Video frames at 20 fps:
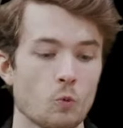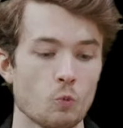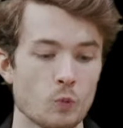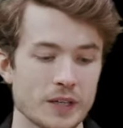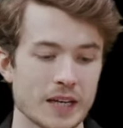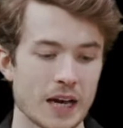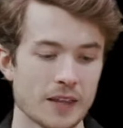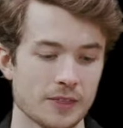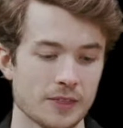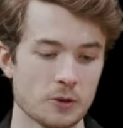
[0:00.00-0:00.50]

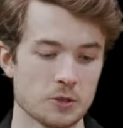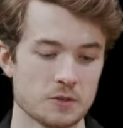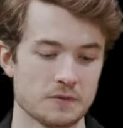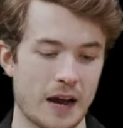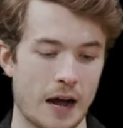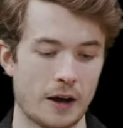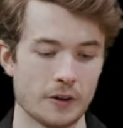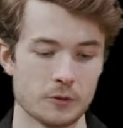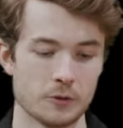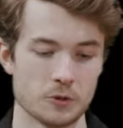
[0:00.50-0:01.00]
we get those
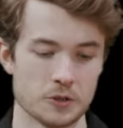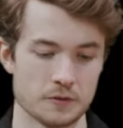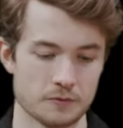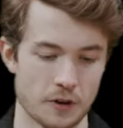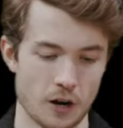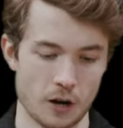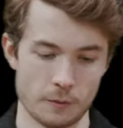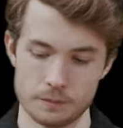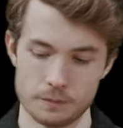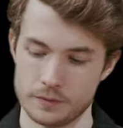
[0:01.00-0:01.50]
values
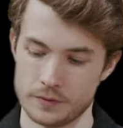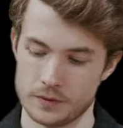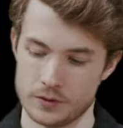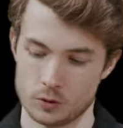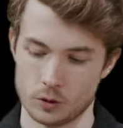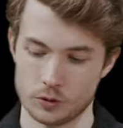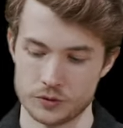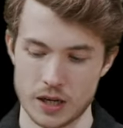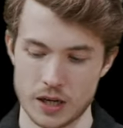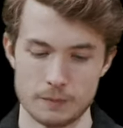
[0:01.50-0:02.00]
from.
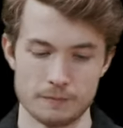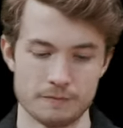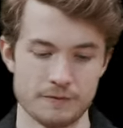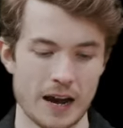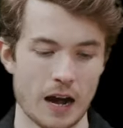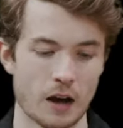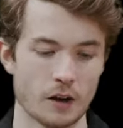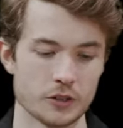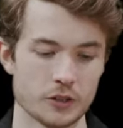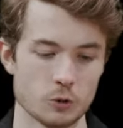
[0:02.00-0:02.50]
So I'll type
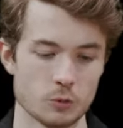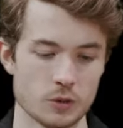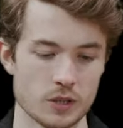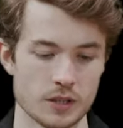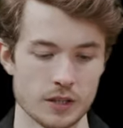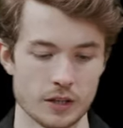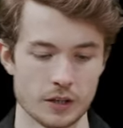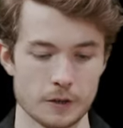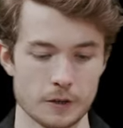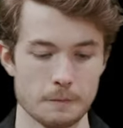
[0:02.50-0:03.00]
value
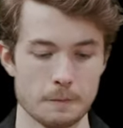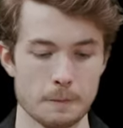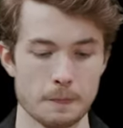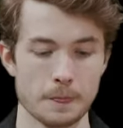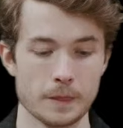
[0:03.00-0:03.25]
here.